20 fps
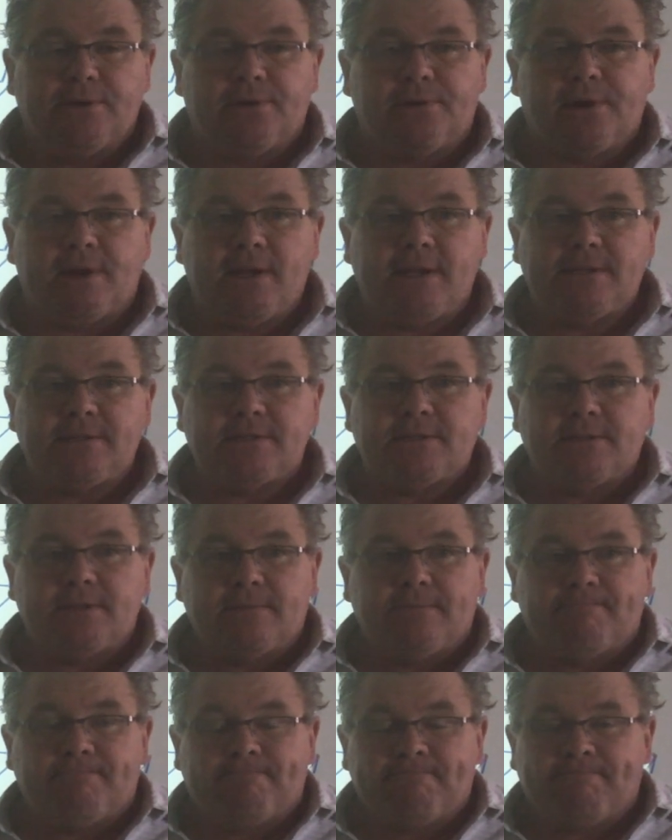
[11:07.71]
neurons,
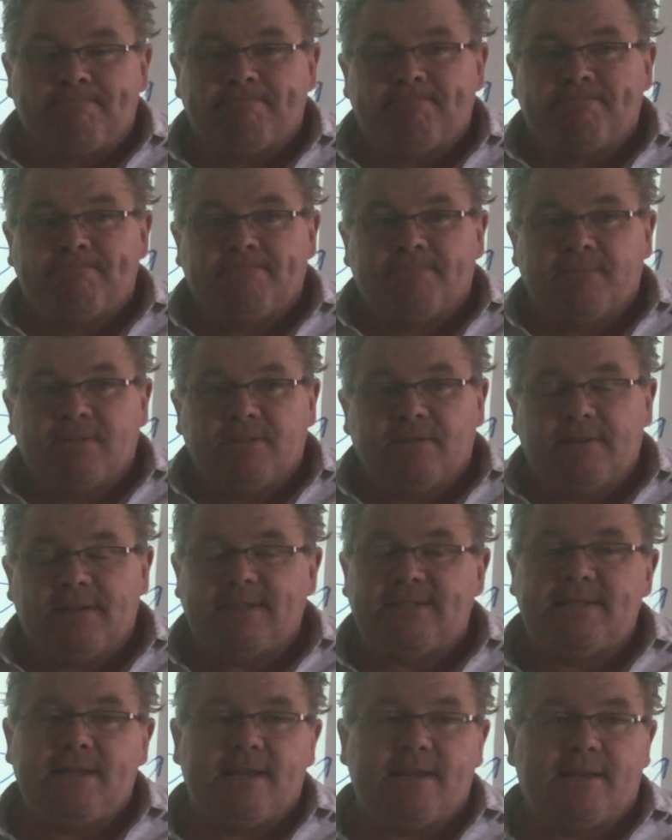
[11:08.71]
they
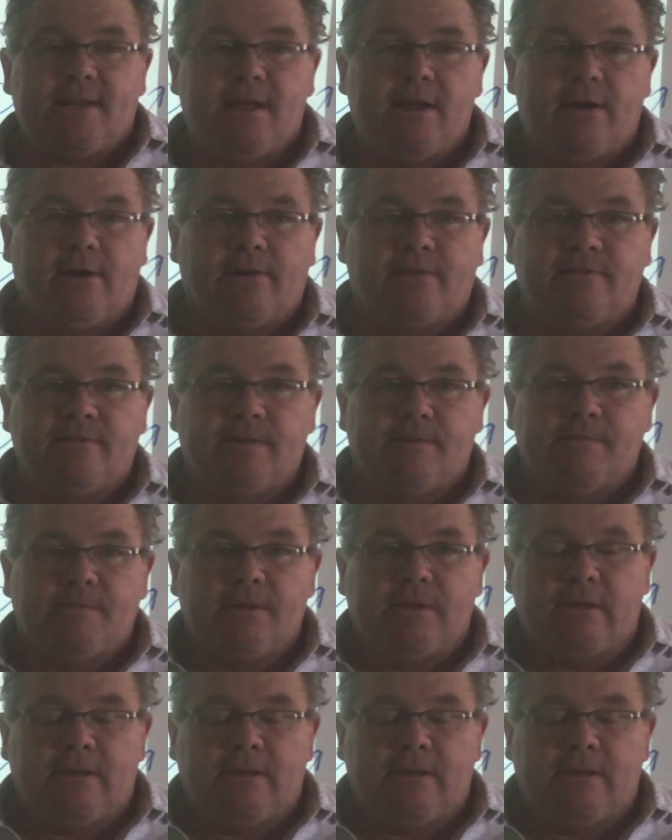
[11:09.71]
take care of them.